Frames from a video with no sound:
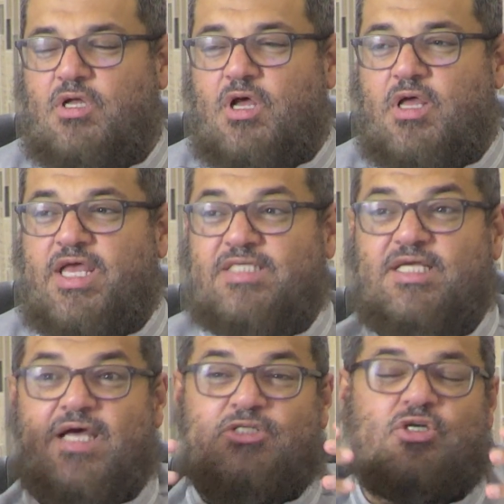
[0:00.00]
Yes,
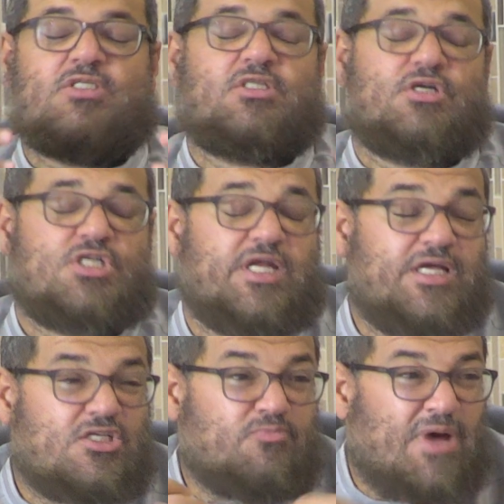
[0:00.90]
I transgression
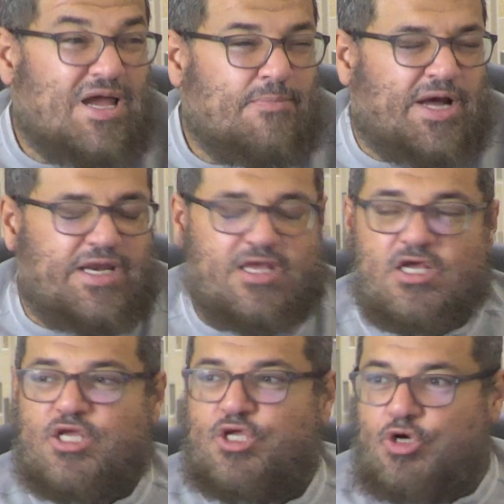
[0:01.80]
against my body.
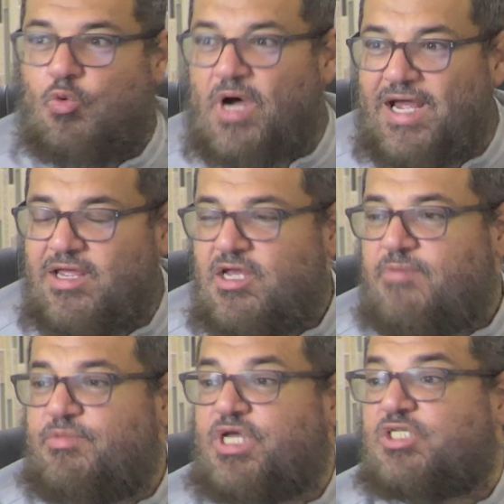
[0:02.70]
You know why?
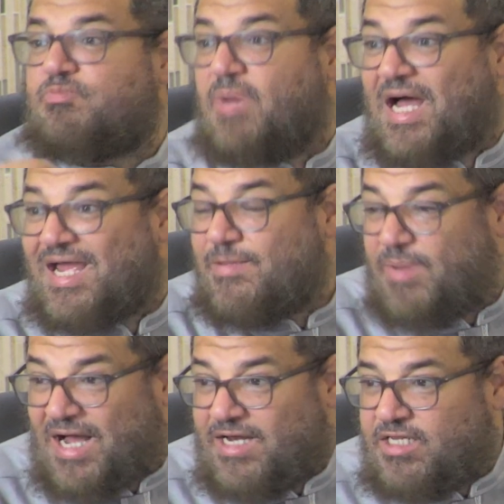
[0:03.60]
Because my
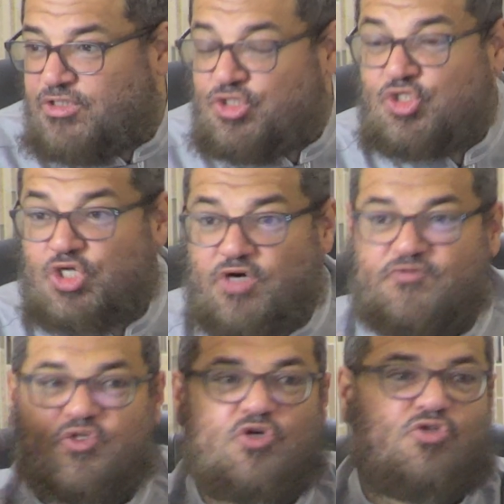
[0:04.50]
body deserved
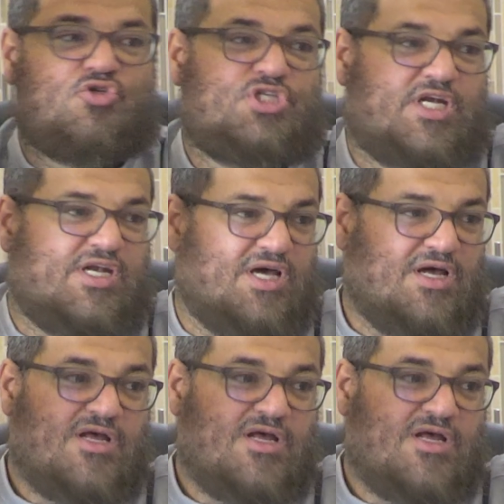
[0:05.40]
to go to Jannah.